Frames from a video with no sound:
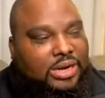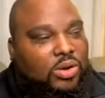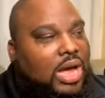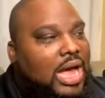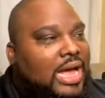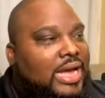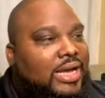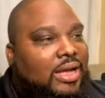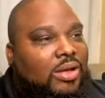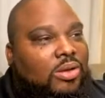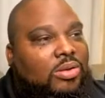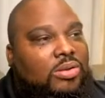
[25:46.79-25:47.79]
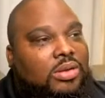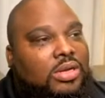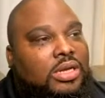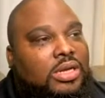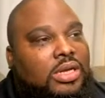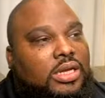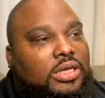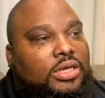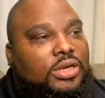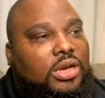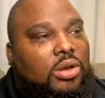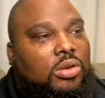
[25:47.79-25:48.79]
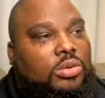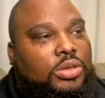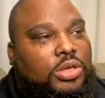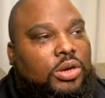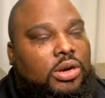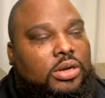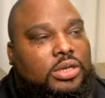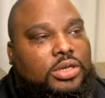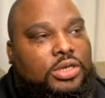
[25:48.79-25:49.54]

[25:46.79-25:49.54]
Ohio, you're